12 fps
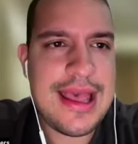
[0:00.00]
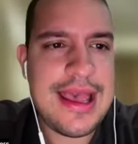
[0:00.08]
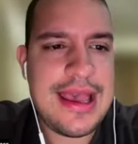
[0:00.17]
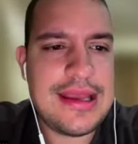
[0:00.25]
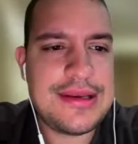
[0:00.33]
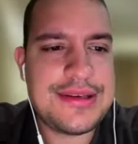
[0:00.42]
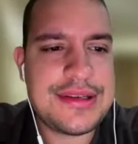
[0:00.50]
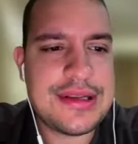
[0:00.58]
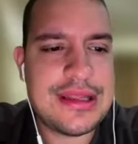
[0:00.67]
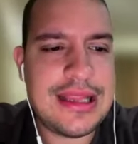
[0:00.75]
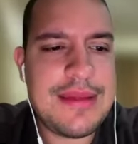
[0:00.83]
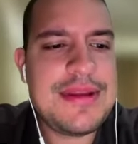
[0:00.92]
And
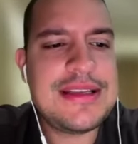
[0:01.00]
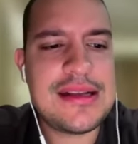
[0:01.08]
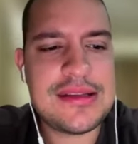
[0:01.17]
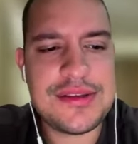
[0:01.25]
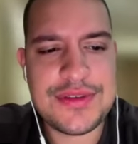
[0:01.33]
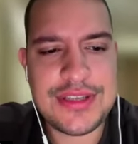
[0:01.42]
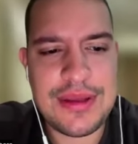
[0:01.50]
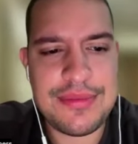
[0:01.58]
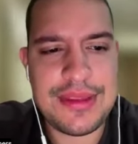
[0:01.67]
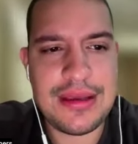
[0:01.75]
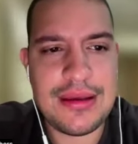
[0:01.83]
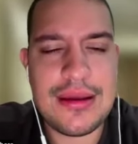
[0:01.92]
let me tell you
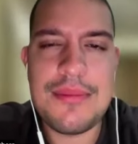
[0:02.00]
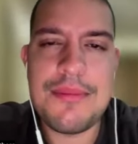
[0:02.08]
something.